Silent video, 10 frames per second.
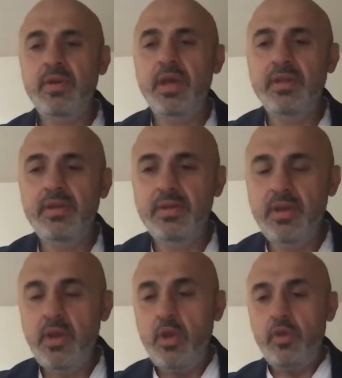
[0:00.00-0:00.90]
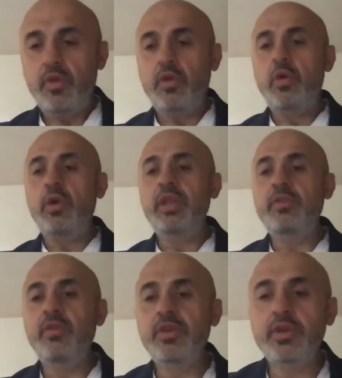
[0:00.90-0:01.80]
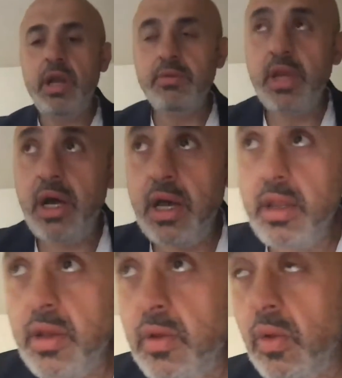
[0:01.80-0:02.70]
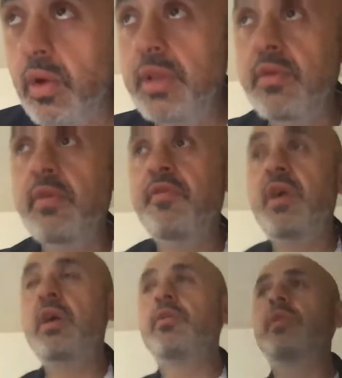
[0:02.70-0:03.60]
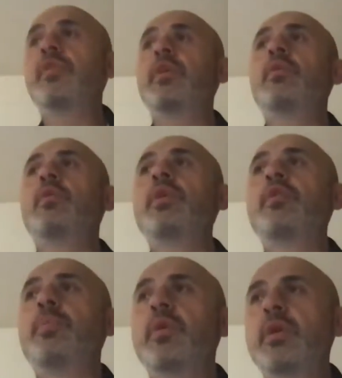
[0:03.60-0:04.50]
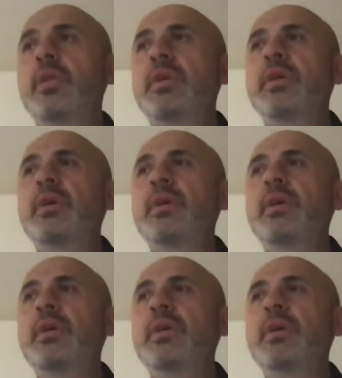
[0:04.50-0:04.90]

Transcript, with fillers: Right? So glory to the triune God, glory to the Father, the Son, Holy Spirit.